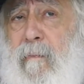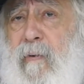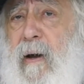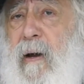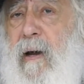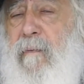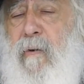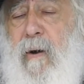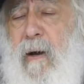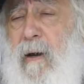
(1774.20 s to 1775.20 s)
for
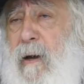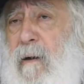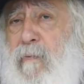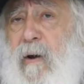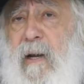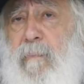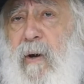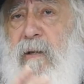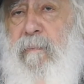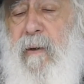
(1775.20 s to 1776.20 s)
an
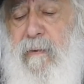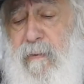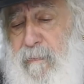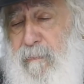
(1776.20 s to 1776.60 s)
appointment,